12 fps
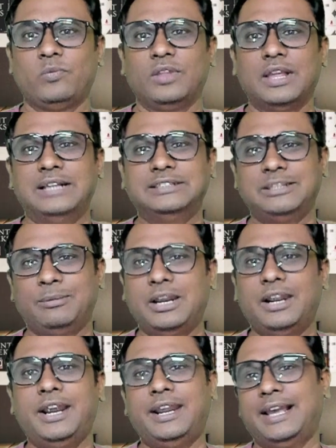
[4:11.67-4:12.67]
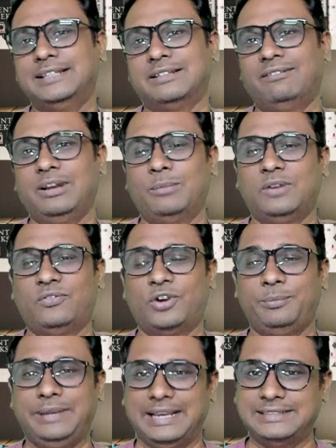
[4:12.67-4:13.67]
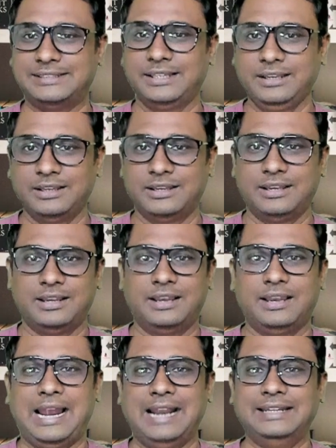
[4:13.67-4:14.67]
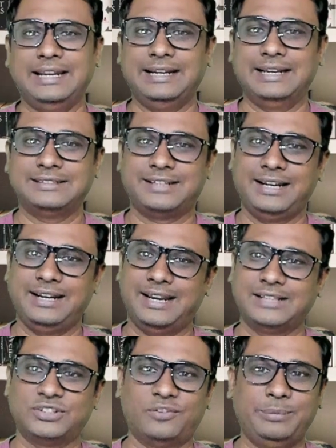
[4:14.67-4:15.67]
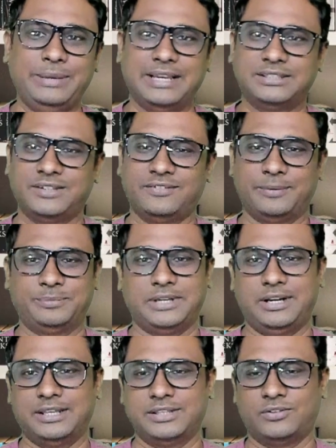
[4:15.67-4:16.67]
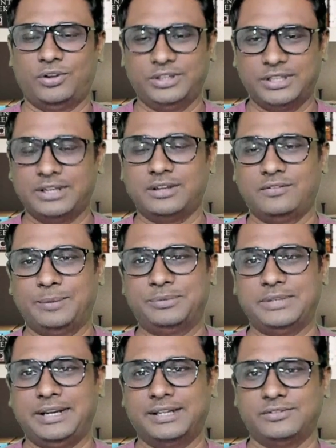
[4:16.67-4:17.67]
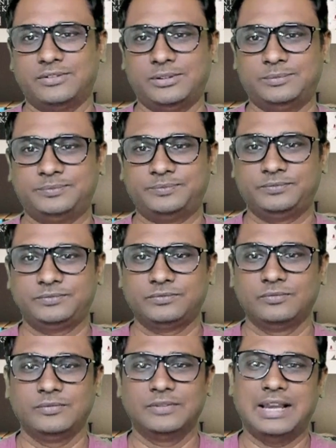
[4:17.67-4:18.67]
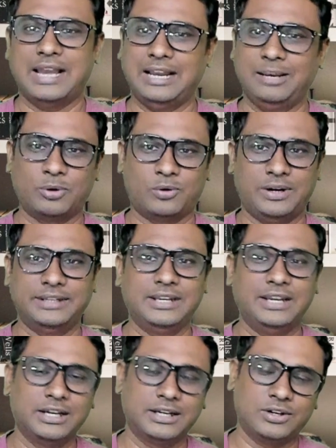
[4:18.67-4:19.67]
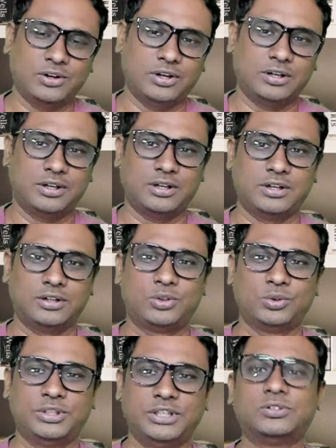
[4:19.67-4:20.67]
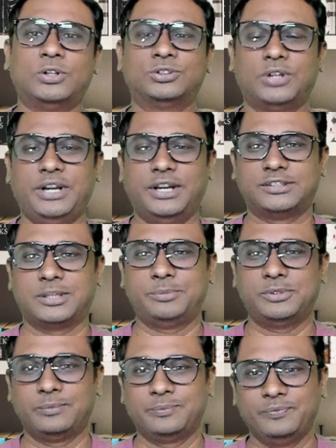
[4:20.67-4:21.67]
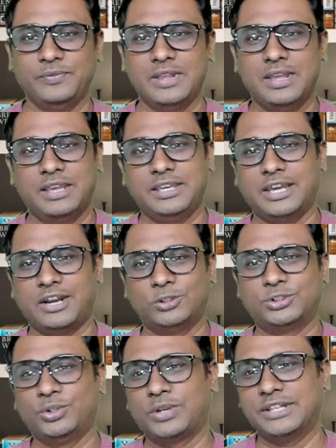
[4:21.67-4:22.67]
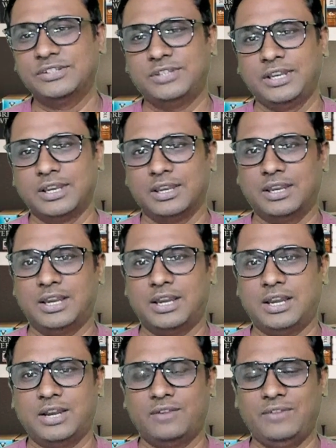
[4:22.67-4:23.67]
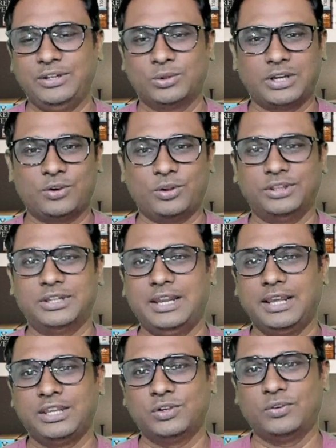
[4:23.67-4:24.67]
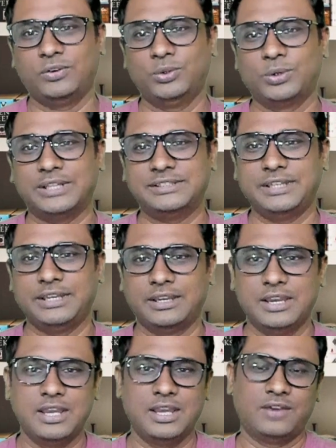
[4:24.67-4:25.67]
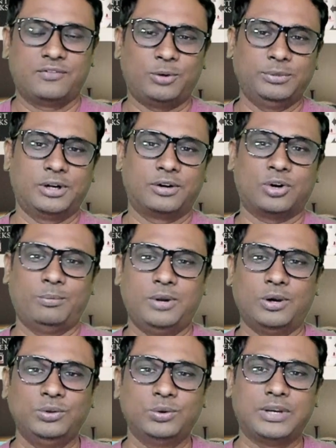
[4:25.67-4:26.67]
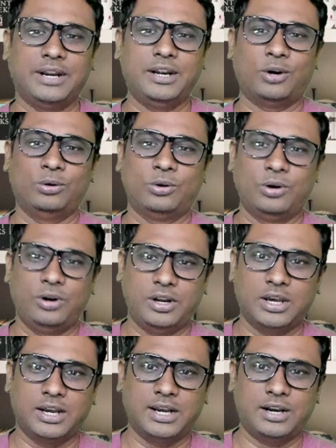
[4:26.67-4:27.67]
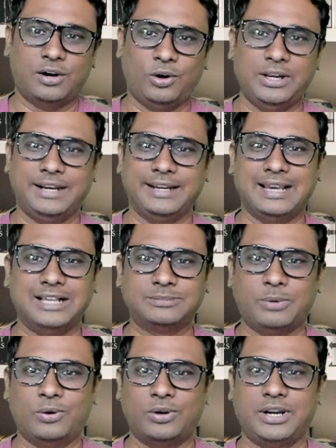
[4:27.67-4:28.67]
Similar data is available for BSE and the industry index of BSE website on the website as well. I'll provide the link to this also in description. Here also you can see when you click on the link, you can see from the drop down you can download oil and gas, power,